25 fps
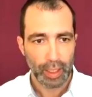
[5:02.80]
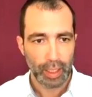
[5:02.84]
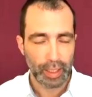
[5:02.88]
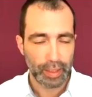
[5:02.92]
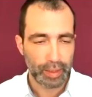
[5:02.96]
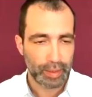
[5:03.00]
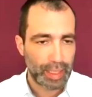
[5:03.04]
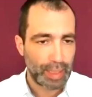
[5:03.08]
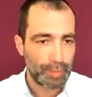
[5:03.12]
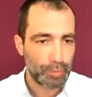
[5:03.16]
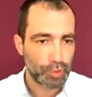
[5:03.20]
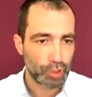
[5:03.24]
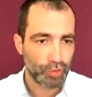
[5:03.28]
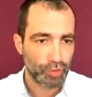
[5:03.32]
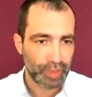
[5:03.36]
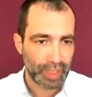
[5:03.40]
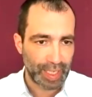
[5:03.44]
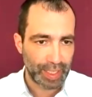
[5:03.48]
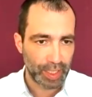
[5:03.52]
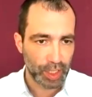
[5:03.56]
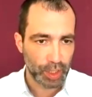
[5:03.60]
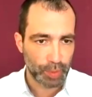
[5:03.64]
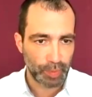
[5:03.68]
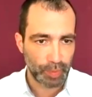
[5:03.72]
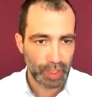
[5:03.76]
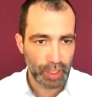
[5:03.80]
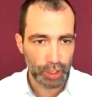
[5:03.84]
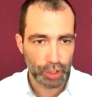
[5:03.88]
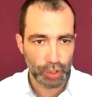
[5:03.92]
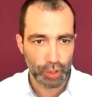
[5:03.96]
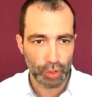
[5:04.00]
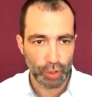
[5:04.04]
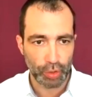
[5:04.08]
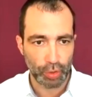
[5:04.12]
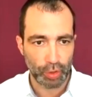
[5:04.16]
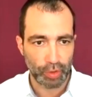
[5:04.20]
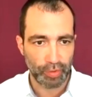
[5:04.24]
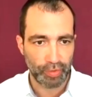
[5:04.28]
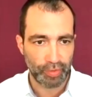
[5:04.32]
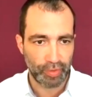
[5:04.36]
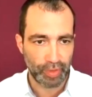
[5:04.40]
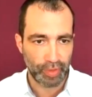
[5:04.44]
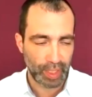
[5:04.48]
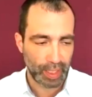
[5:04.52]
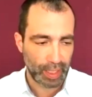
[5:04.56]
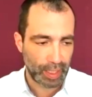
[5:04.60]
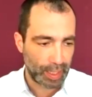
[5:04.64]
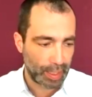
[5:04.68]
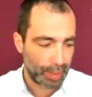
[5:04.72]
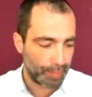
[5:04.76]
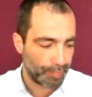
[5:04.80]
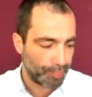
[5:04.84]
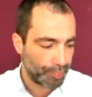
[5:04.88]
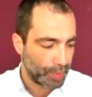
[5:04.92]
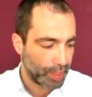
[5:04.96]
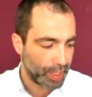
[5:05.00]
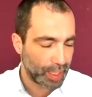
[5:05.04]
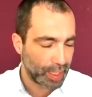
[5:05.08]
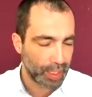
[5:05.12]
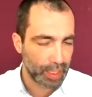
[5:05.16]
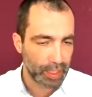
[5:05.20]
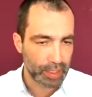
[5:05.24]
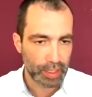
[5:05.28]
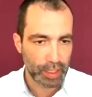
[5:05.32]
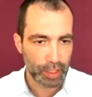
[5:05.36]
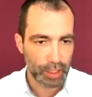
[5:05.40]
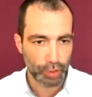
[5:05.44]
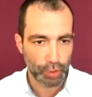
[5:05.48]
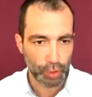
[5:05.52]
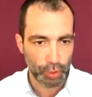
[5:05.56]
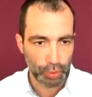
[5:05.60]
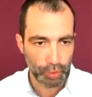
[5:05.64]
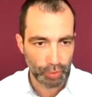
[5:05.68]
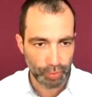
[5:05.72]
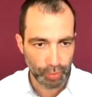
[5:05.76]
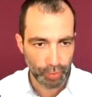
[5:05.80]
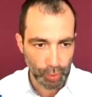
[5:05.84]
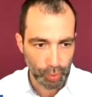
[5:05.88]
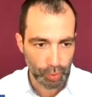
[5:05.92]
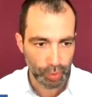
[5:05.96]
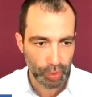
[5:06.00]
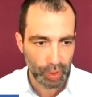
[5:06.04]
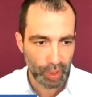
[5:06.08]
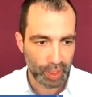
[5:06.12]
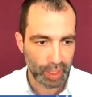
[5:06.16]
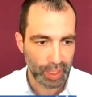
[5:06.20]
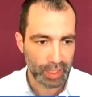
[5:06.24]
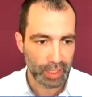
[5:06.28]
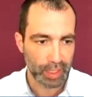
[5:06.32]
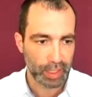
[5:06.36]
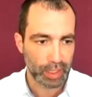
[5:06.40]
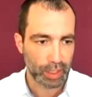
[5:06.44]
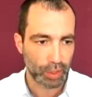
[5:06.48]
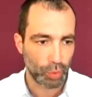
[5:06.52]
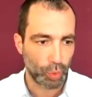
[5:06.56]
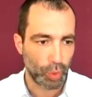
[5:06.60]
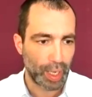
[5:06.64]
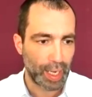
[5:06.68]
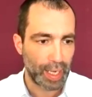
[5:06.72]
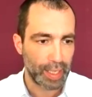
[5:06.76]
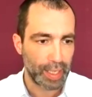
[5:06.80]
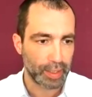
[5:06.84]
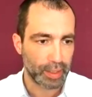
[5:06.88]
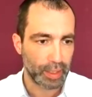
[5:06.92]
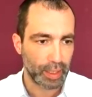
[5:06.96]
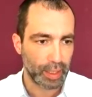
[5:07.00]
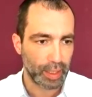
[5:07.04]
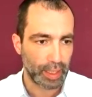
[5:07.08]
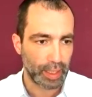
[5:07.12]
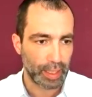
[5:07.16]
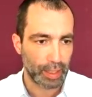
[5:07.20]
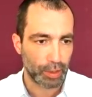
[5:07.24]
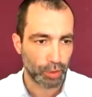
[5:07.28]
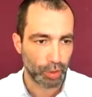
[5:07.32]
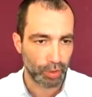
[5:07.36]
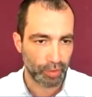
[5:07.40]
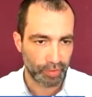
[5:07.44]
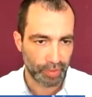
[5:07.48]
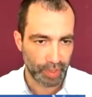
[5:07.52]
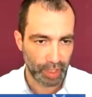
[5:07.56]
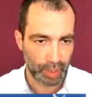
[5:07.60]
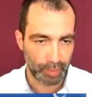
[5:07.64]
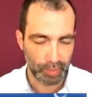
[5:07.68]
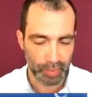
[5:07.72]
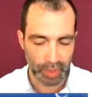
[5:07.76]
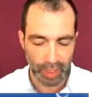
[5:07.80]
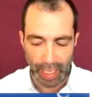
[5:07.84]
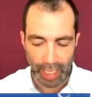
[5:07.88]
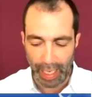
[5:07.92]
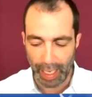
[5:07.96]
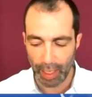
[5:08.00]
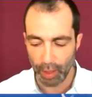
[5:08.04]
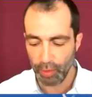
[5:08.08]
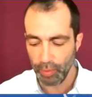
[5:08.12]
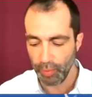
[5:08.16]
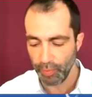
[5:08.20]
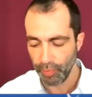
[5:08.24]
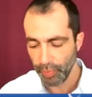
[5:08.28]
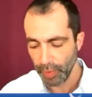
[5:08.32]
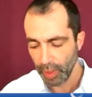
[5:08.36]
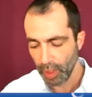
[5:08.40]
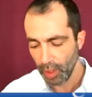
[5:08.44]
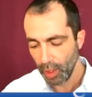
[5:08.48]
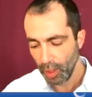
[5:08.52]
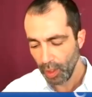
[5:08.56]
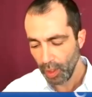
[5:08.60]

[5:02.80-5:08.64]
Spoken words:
In terms of transmission of illnesses through food, this is quite confirmed now.